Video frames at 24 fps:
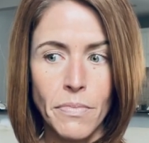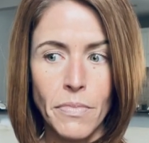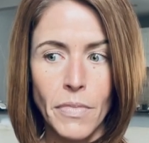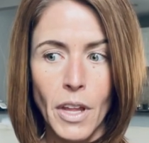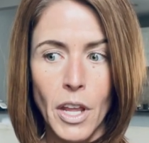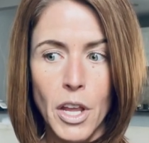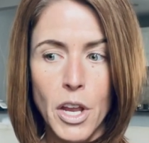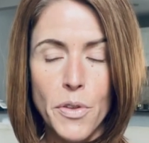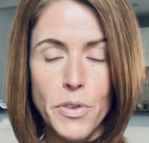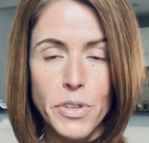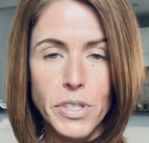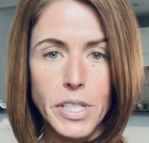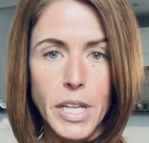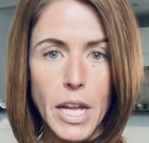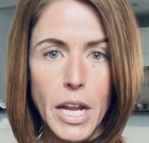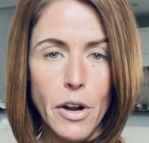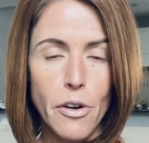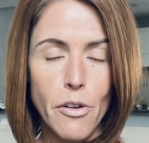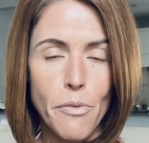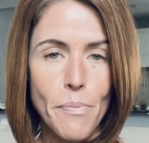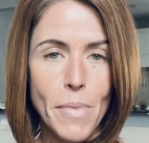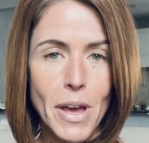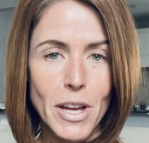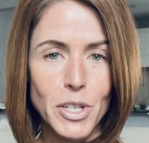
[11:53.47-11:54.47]
you know, the standard
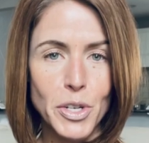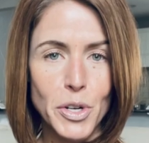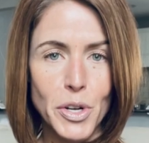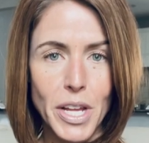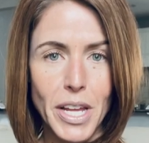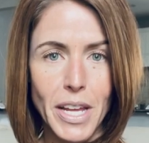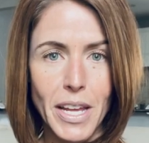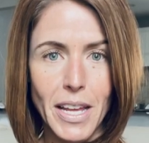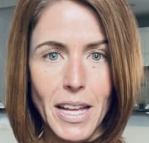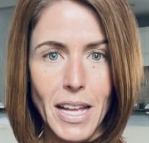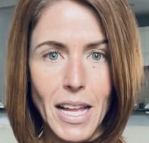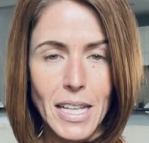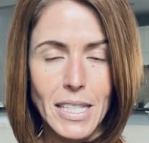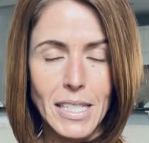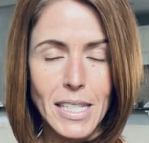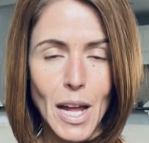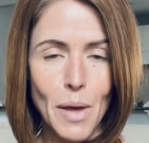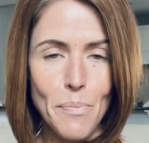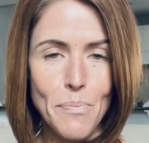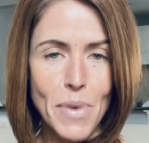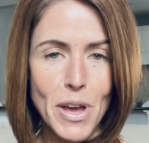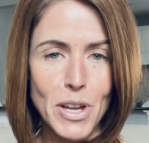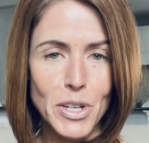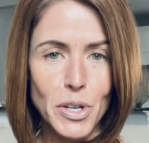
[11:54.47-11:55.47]
of measure, it's
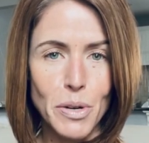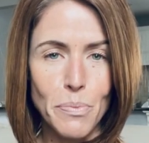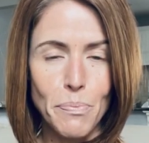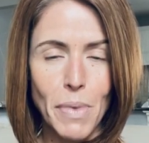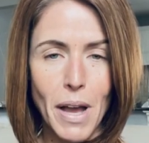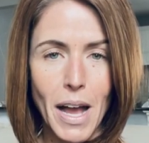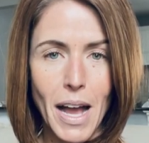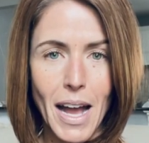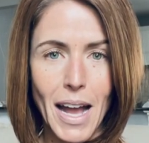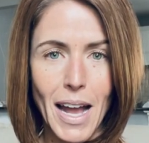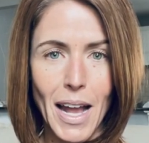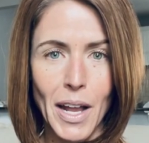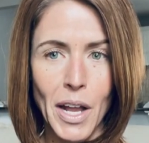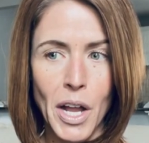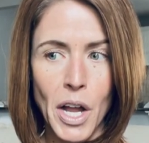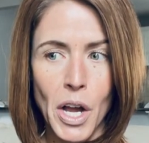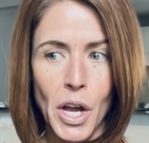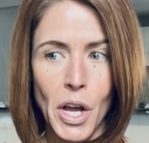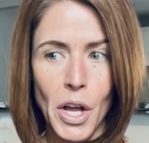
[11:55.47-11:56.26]
not measured by